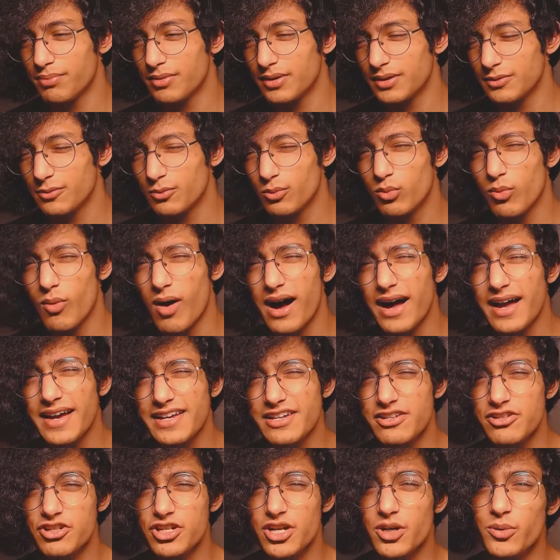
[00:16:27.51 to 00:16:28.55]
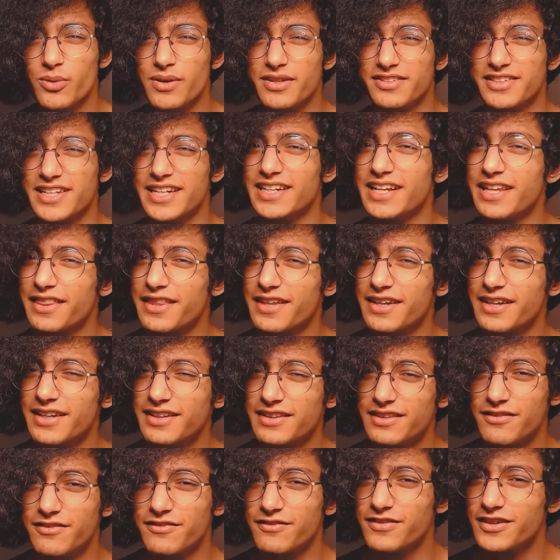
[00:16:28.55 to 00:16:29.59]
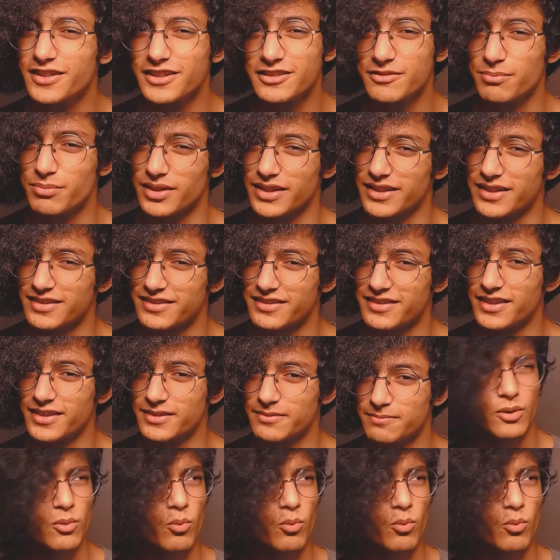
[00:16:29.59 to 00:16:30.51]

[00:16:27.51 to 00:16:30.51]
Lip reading: But why show us anything in the first place then?